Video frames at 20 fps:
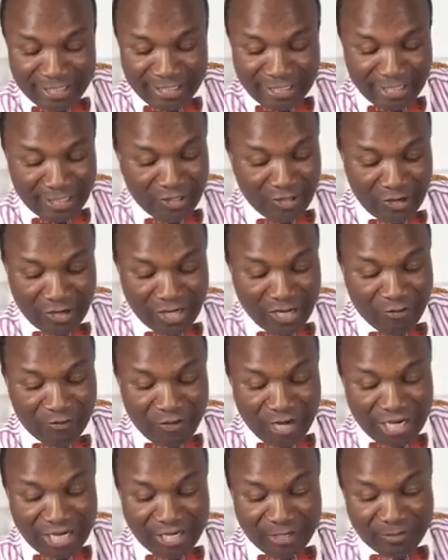in a
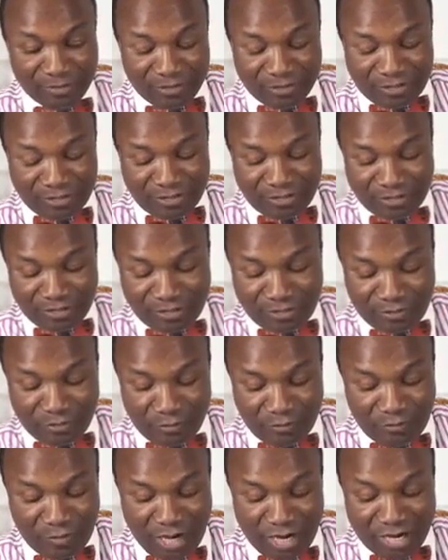very,
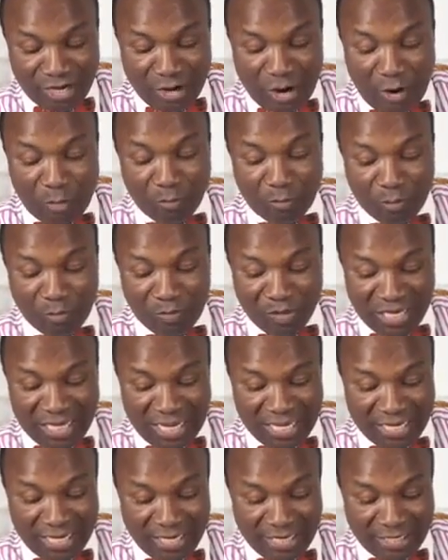very humble
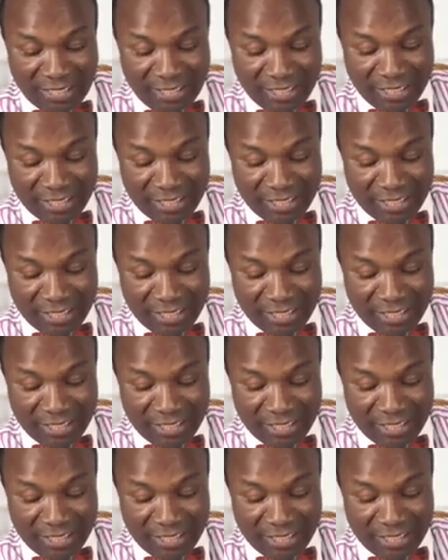beginning.